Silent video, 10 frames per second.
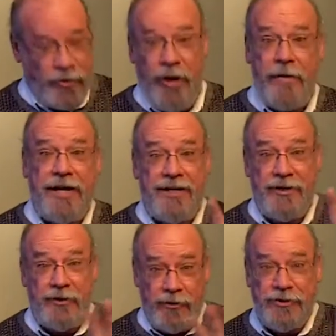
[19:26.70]
So I'm not
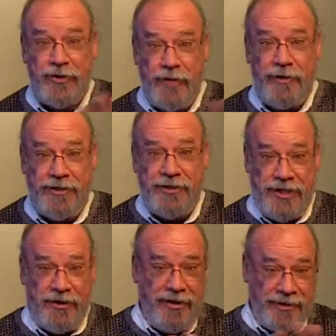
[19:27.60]
going to do a sermon on
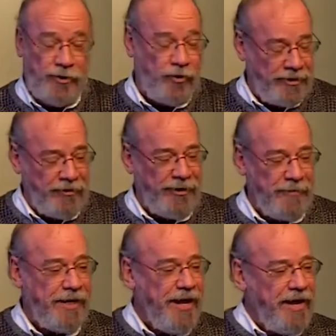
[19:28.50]
Seahawks totally here,
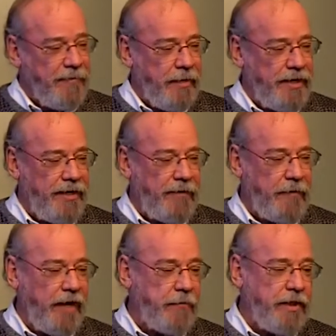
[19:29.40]
but
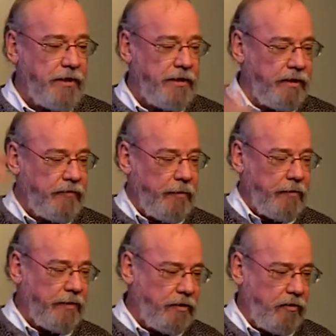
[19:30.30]
I've been learning
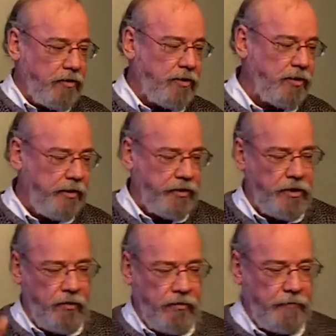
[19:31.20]
from Coach Larry
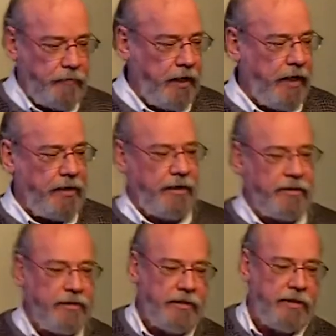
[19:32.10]
Stone, and
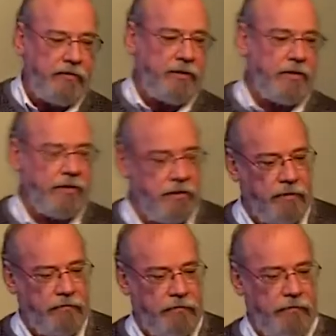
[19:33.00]
because he was a
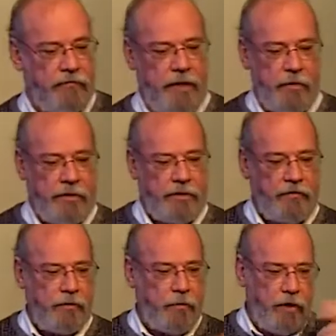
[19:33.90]
fabulous
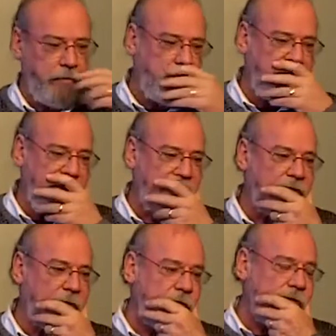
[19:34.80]
football player
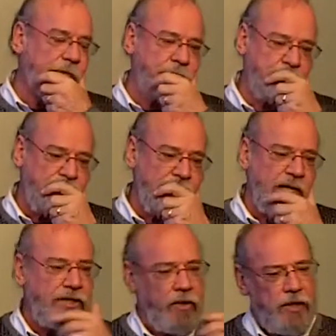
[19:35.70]
and coach,
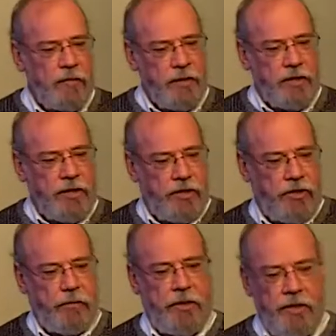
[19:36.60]
and so he's been
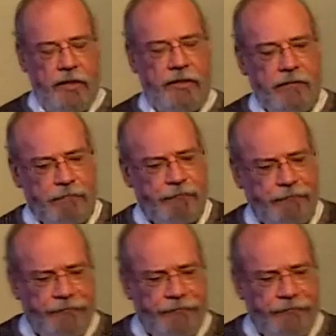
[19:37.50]
teaching me things.